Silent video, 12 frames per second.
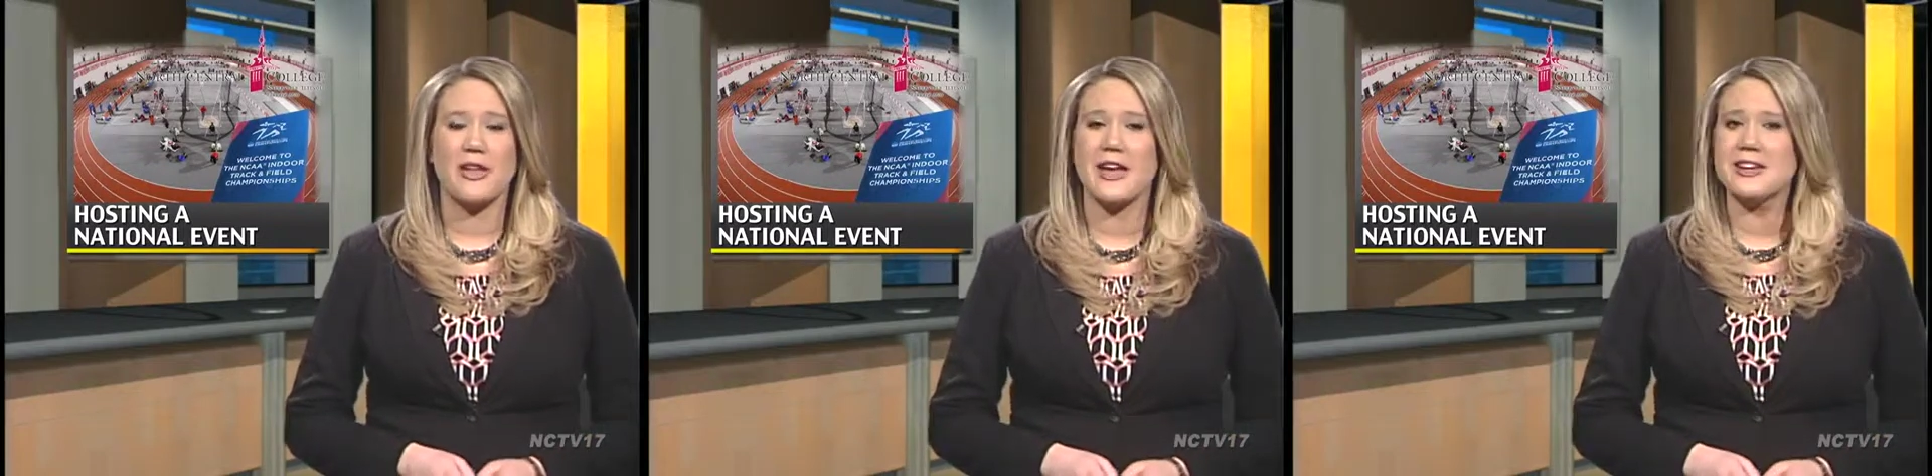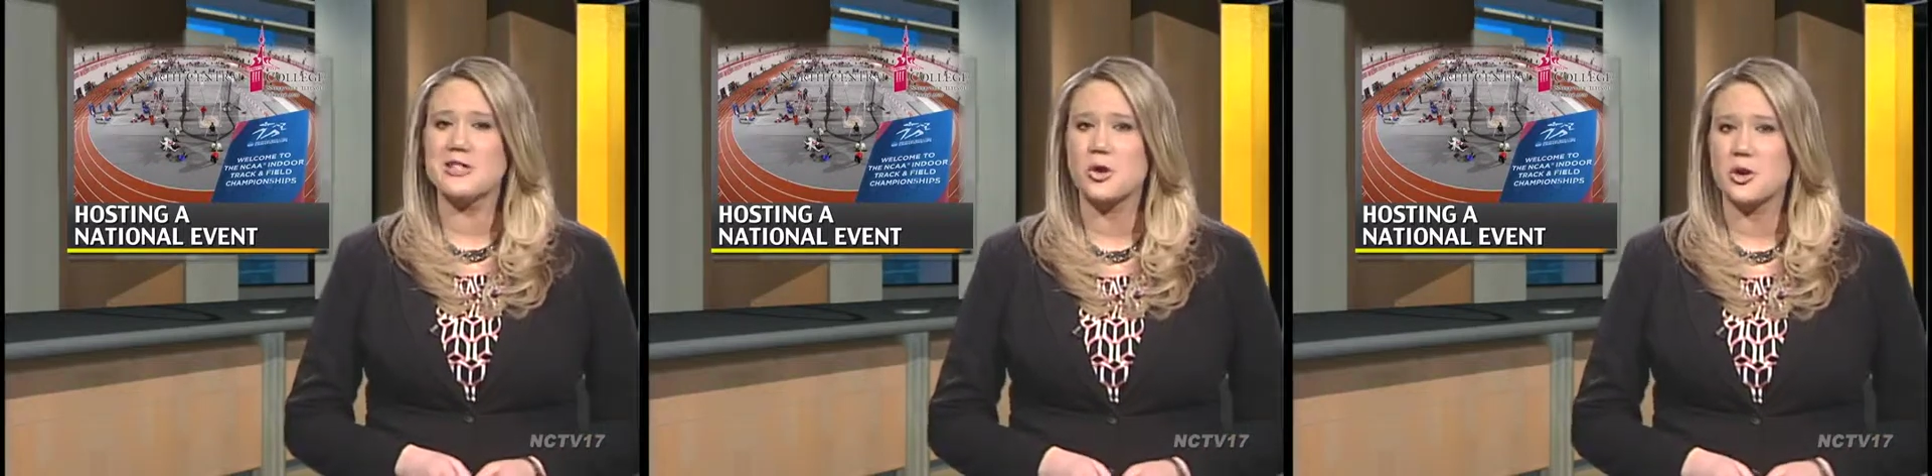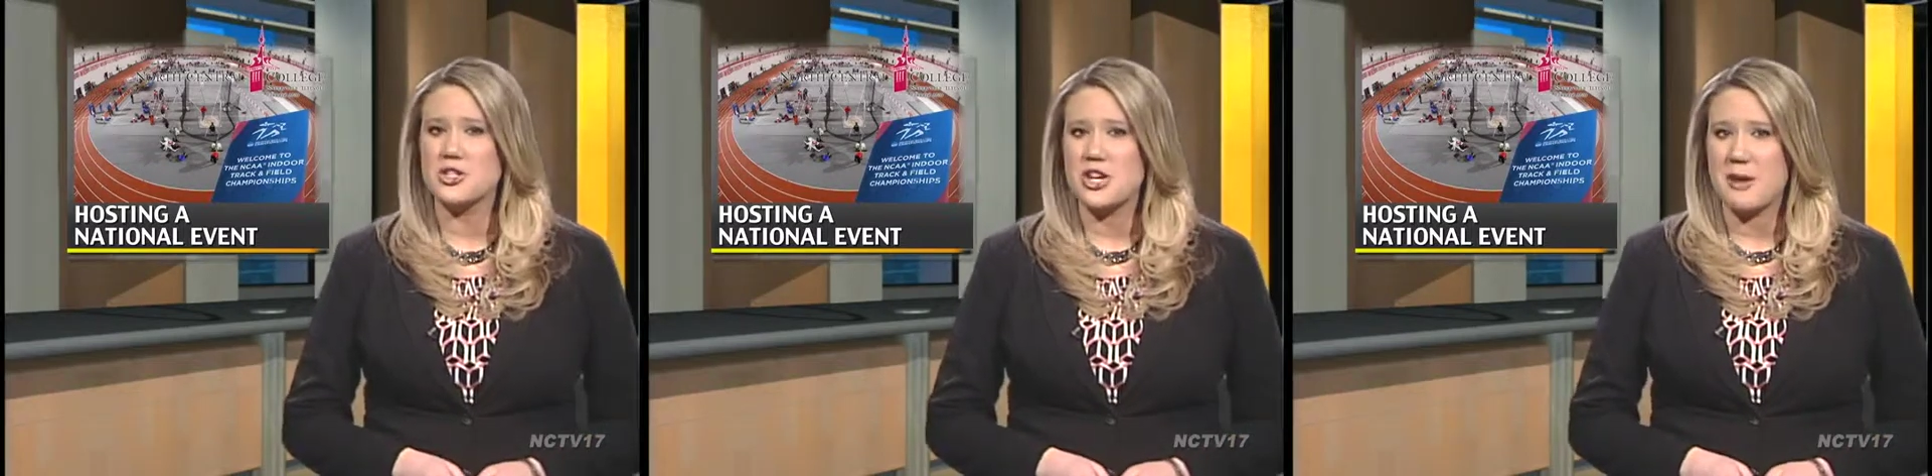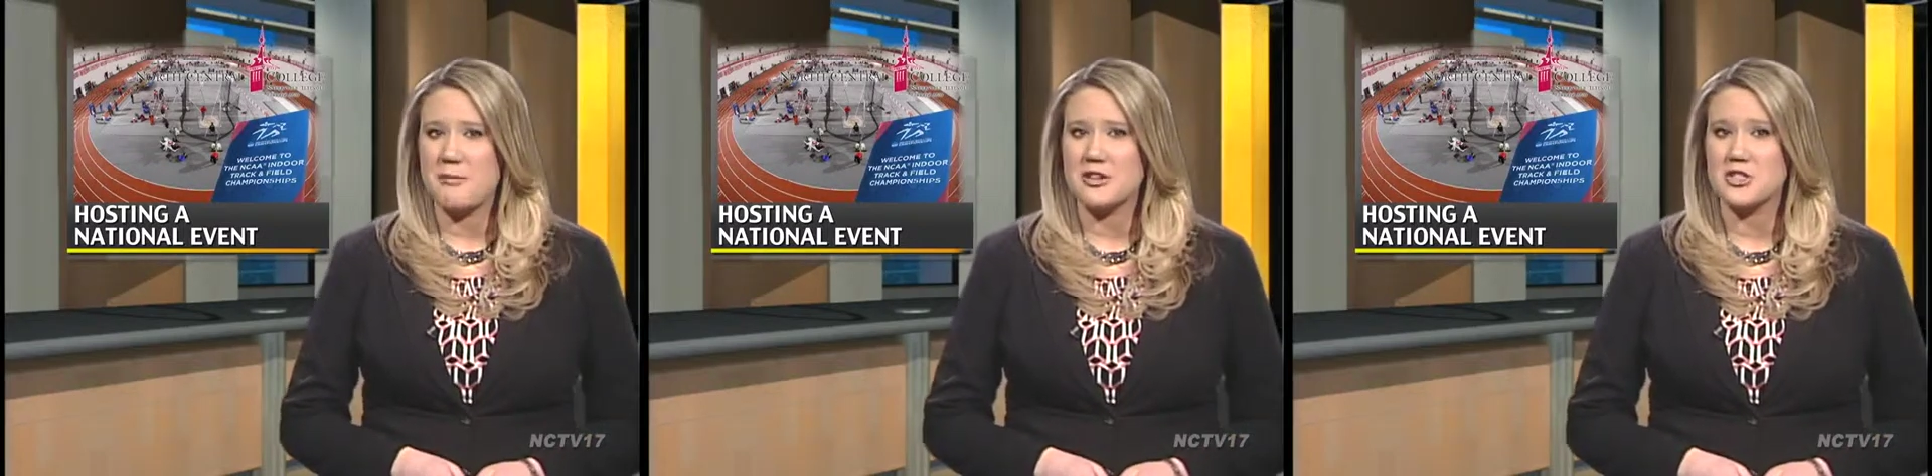the indoor
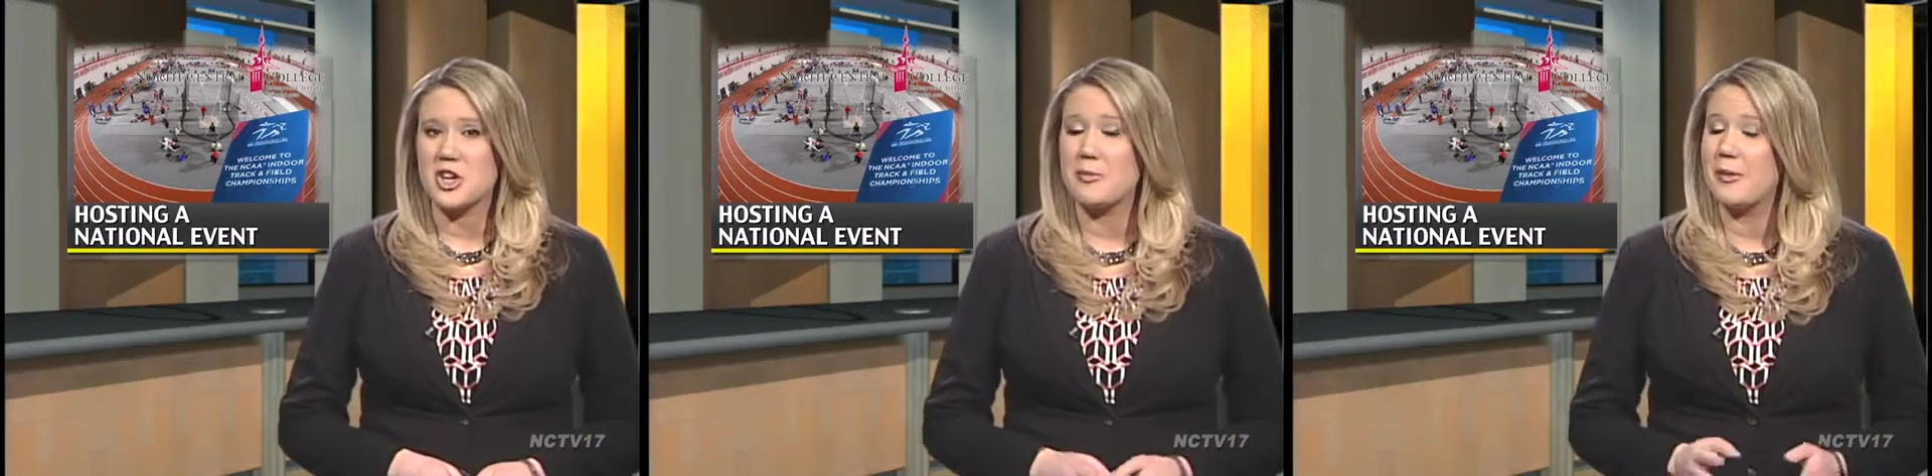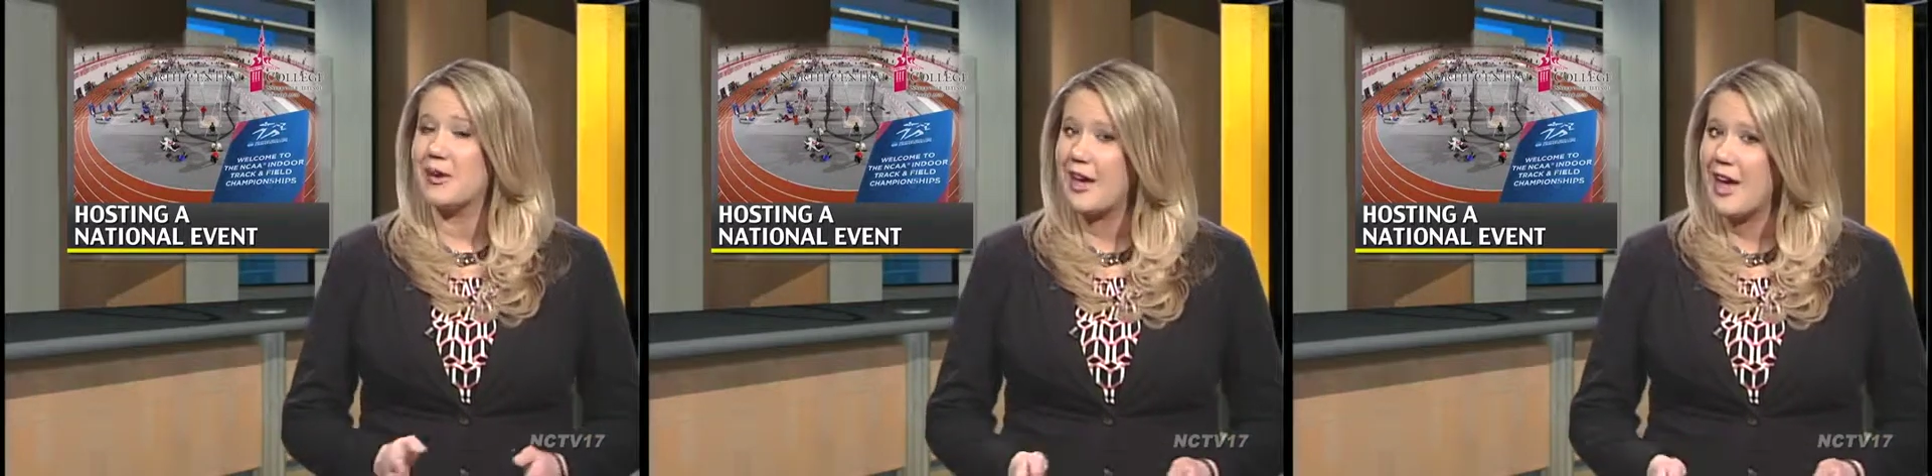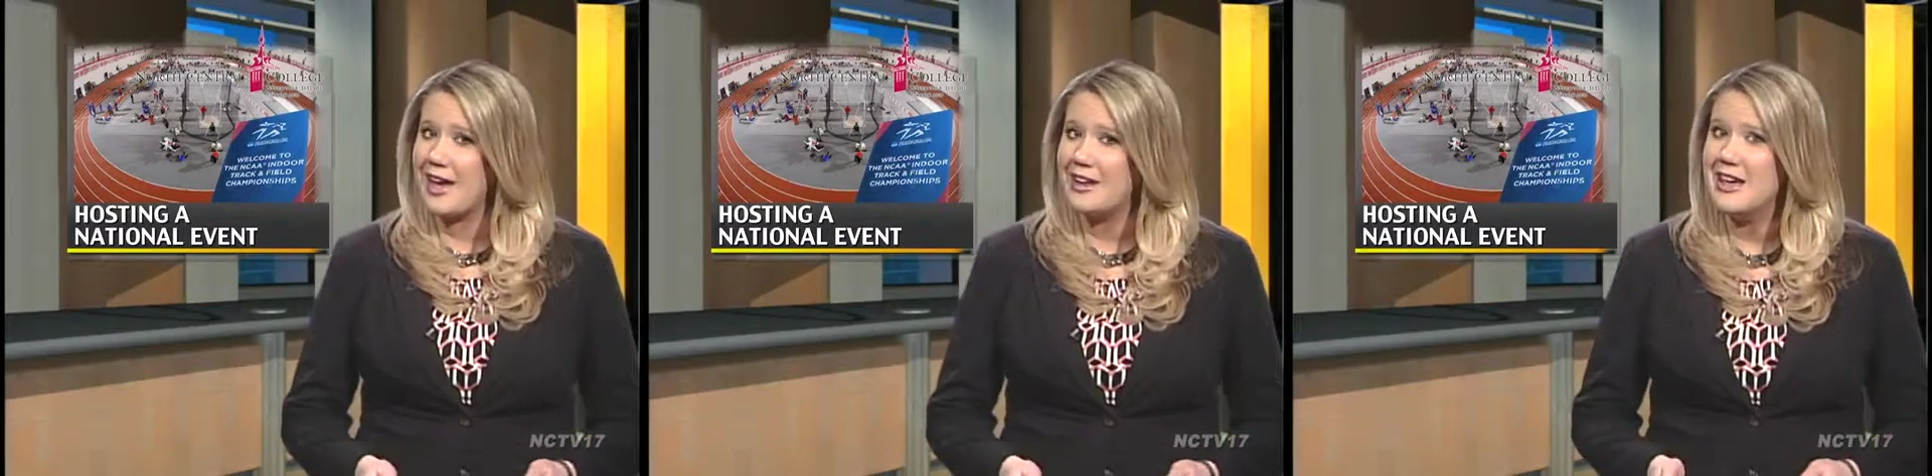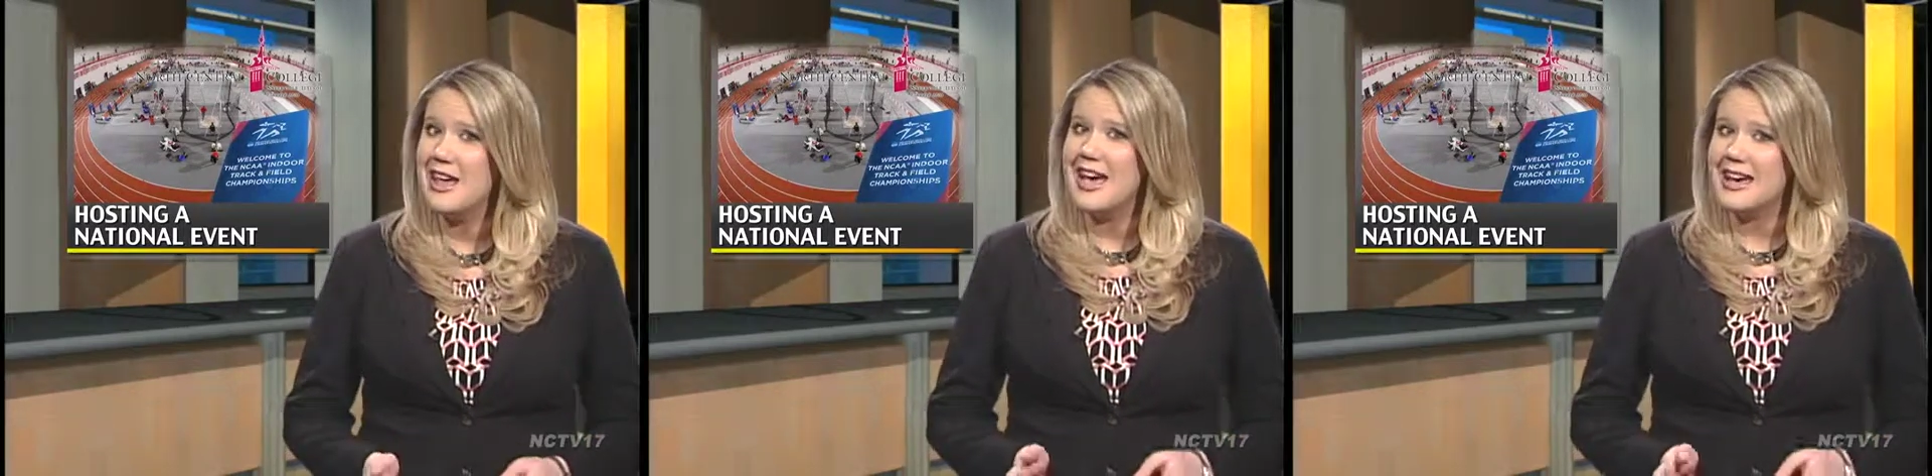championship
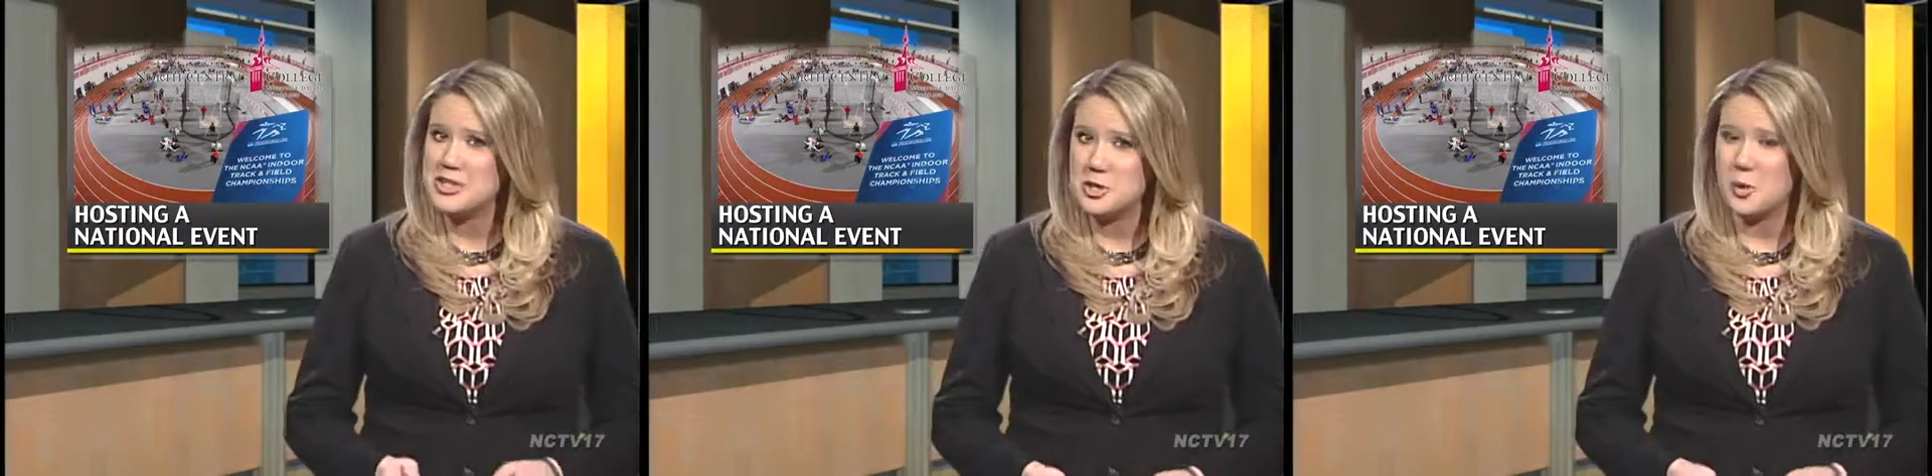again in